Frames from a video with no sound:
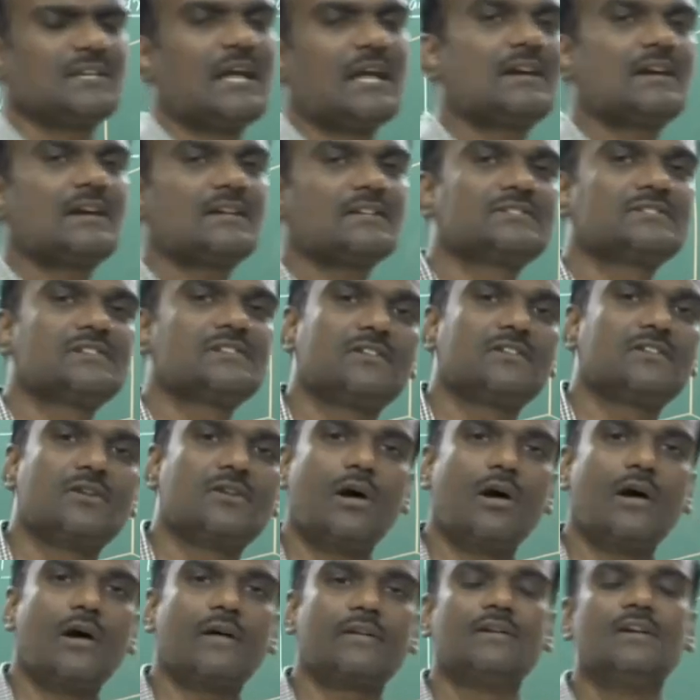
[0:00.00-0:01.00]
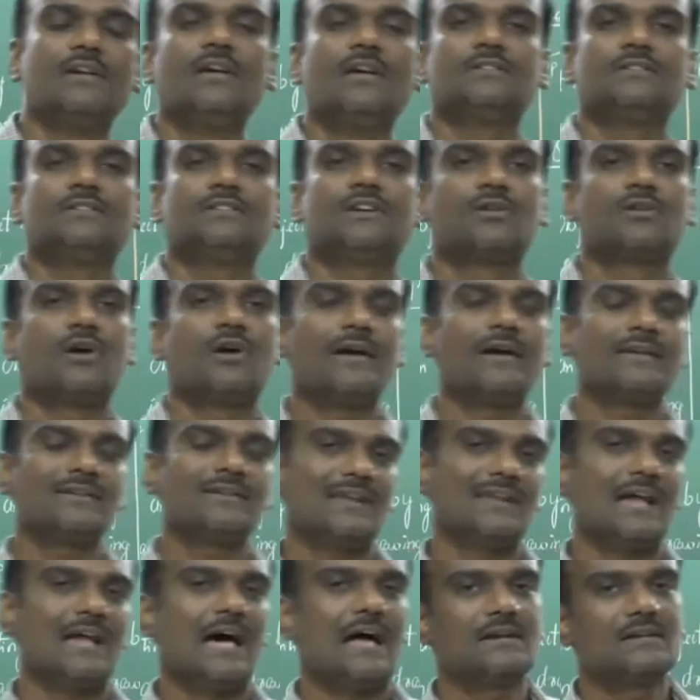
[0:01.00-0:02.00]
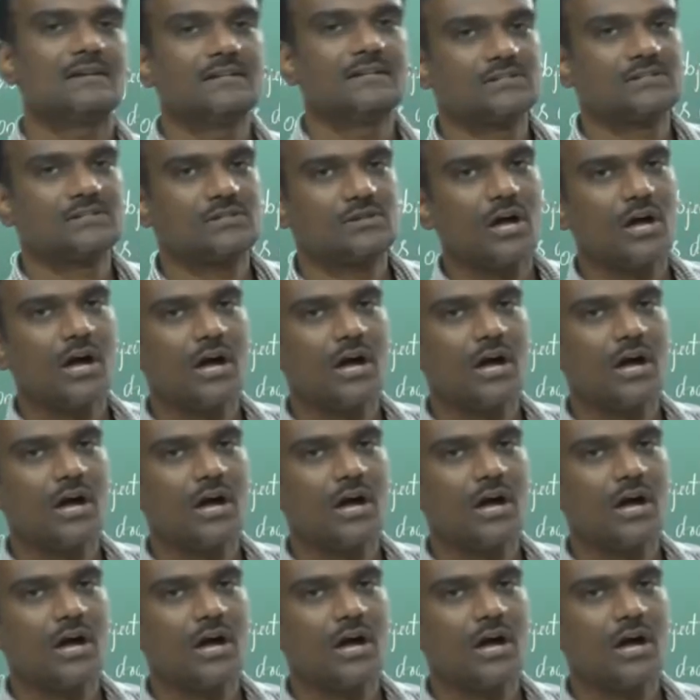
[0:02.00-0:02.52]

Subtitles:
is an artistic drawing. The drawing an artist